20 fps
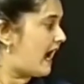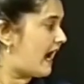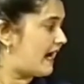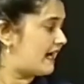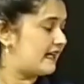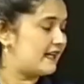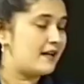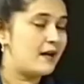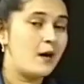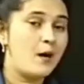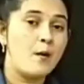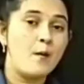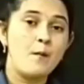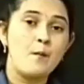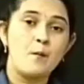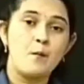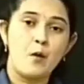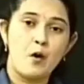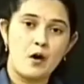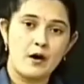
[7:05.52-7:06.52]
and
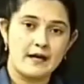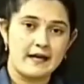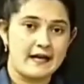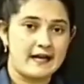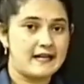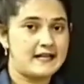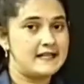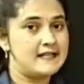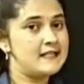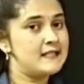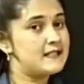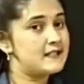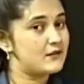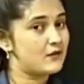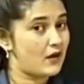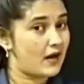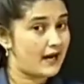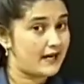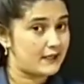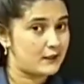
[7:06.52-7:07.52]
boy is
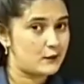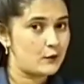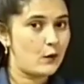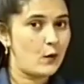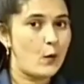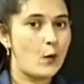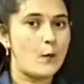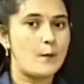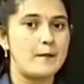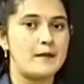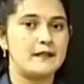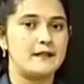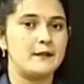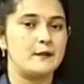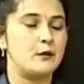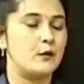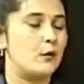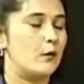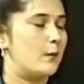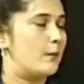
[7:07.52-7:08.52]
trying to open the
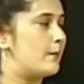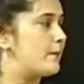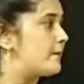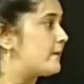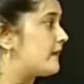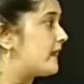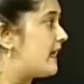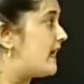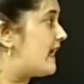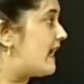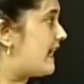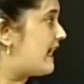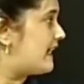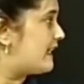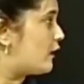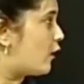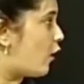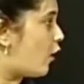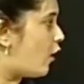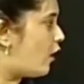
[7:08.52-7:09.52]
door.
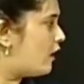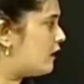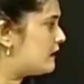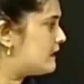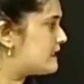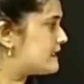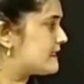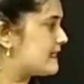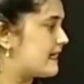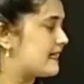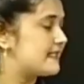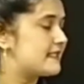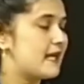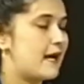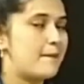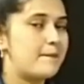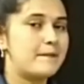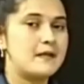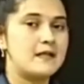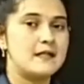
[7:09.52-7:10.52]
In all these
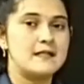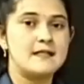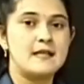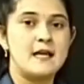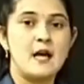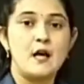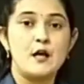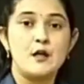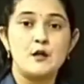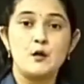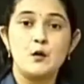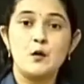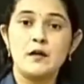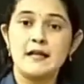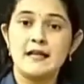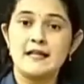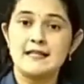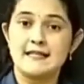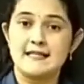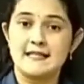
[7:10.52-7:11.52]
examples,
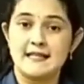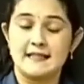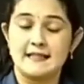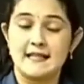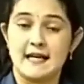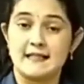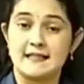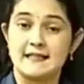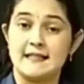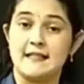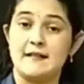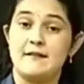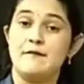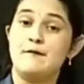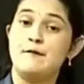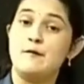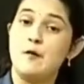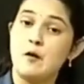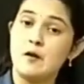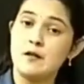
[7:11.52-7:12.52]
you can see that
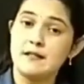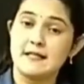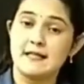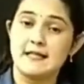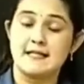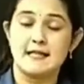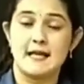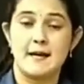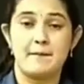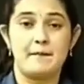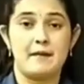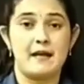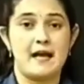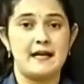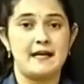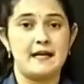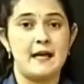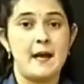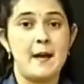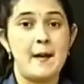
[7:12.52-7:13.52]
the force is
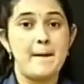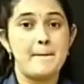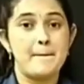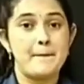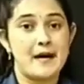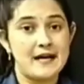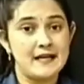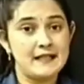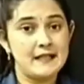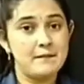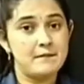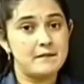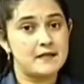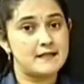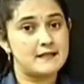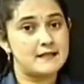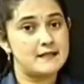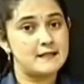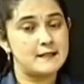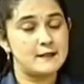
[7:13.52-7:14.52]
applied by the
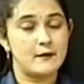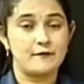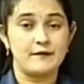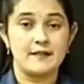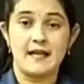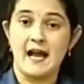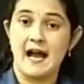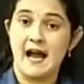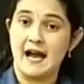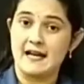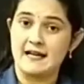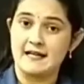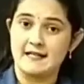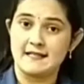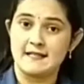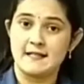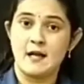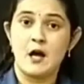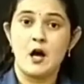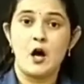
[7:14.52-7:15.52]
muscles of the hands
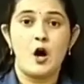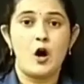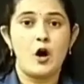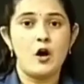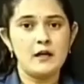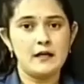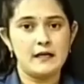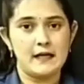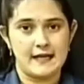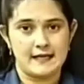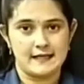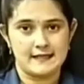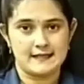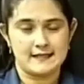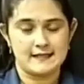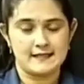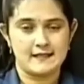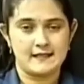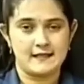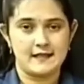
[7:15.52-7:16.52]
or
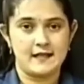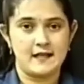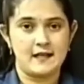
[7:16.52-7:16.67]
legs.